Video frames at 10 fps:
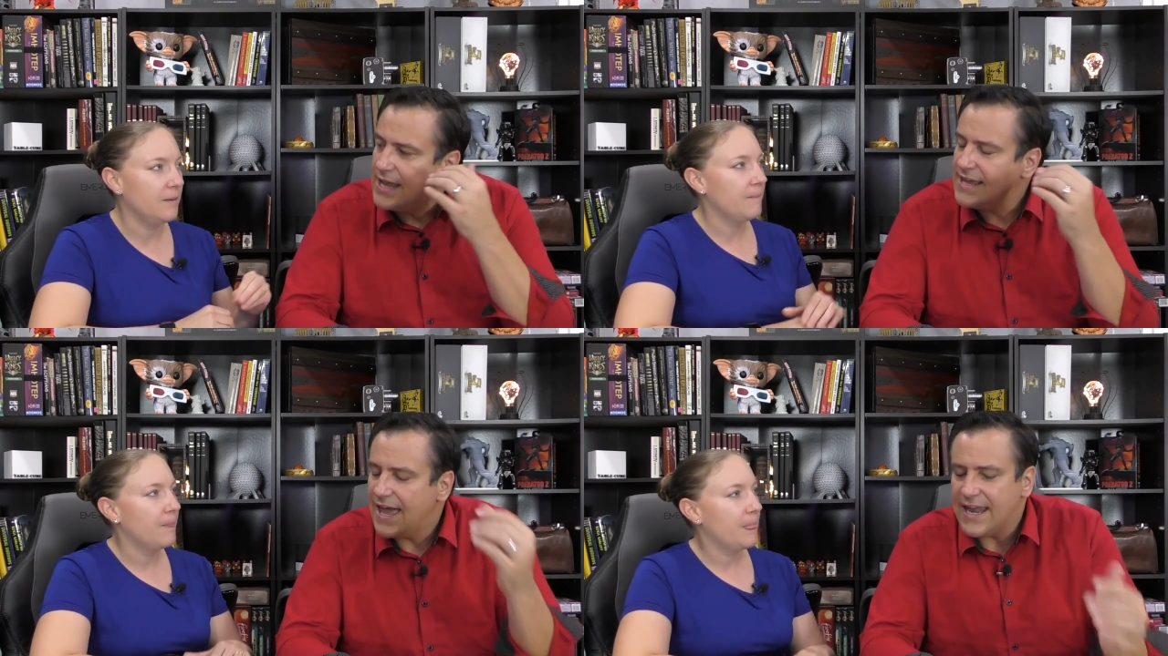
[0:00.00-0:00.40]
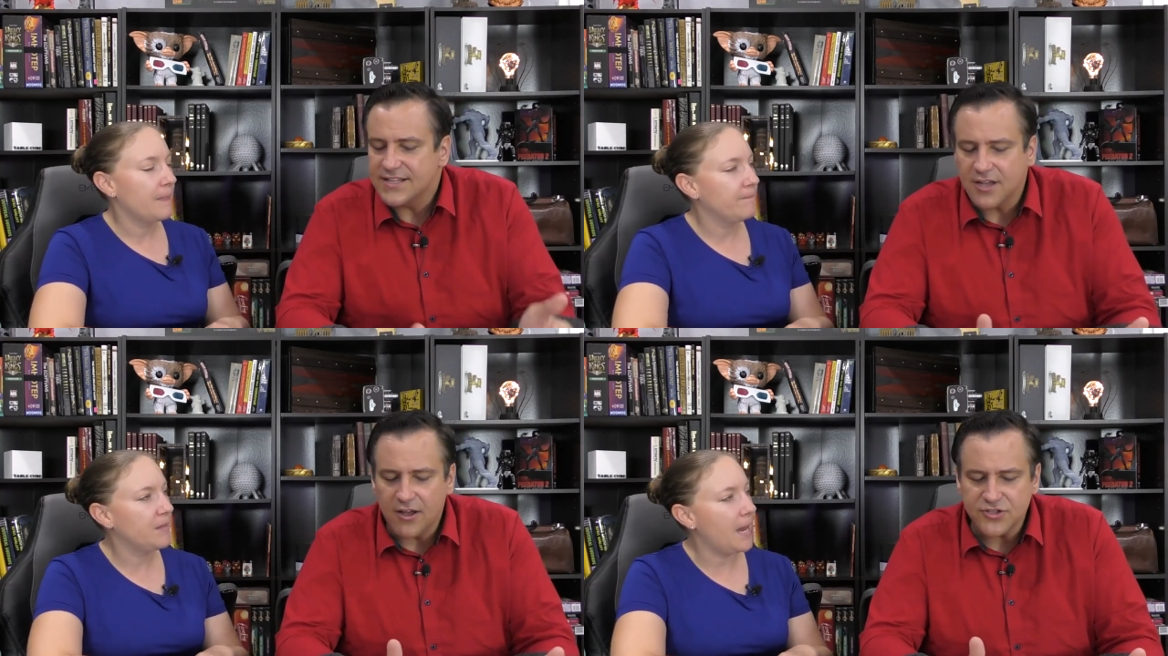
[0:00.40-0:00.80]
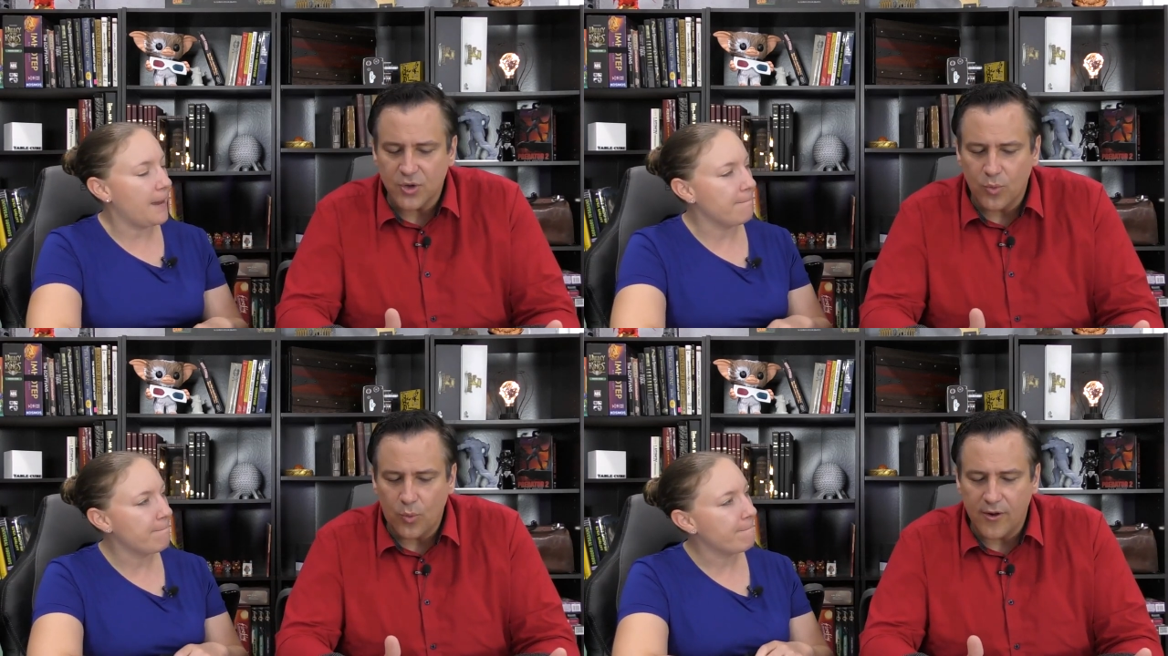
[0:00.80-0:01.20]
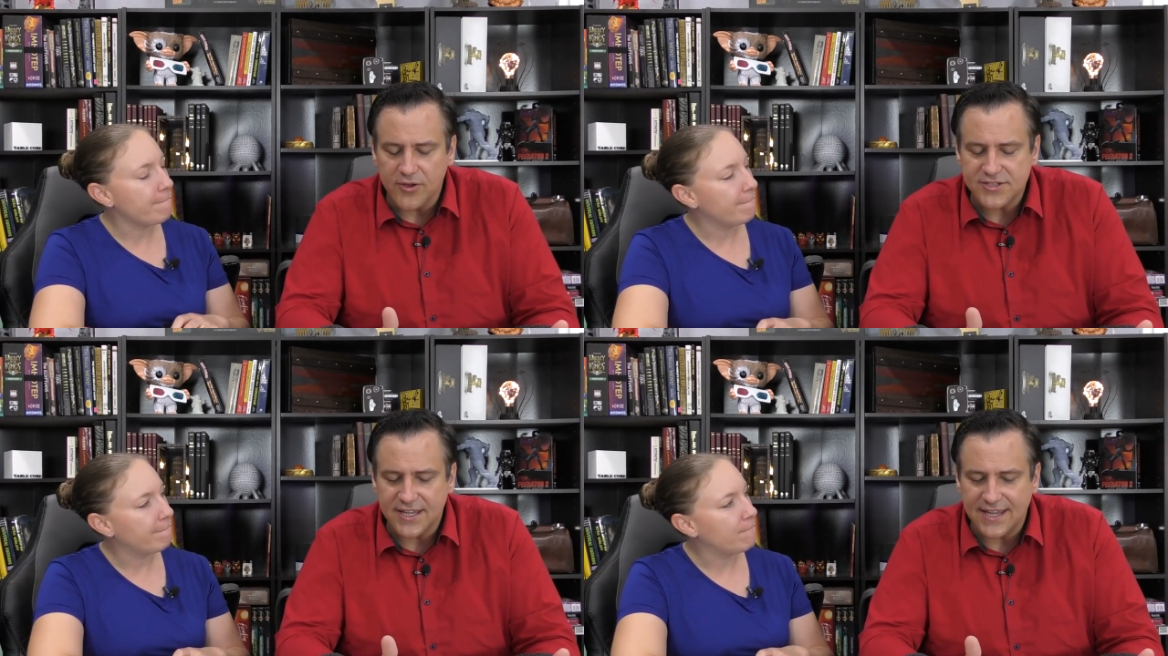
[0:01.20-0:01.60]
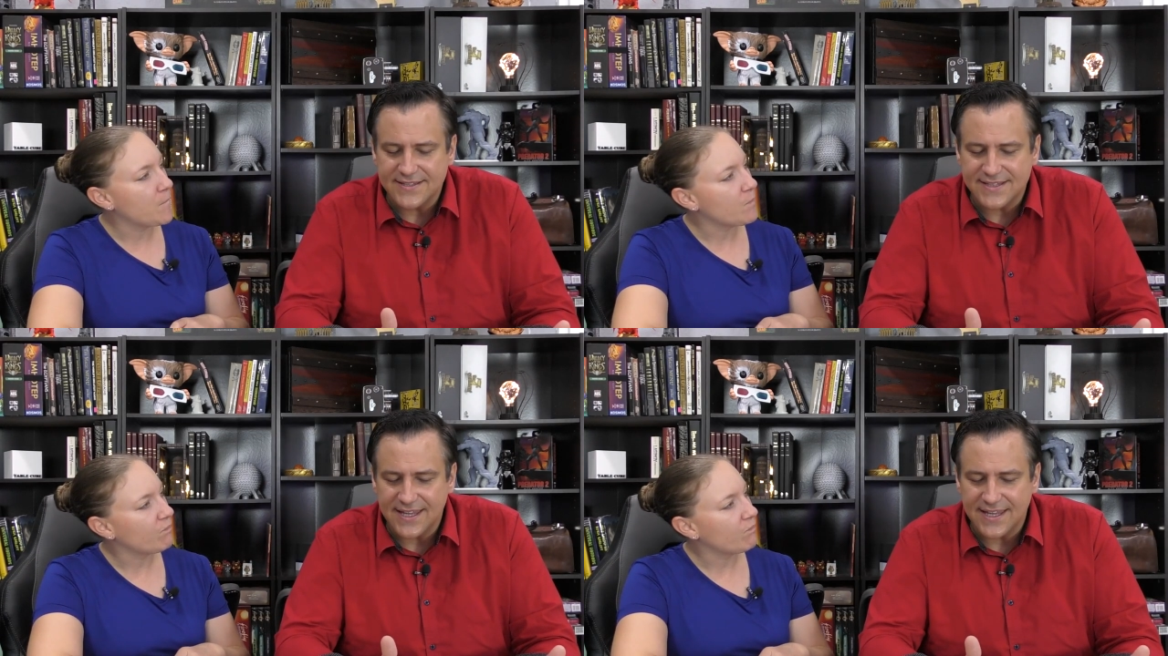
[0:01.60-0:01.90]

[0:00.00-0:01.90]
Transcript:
Speaker 1: Yeah, and it's also yeah. one of those things.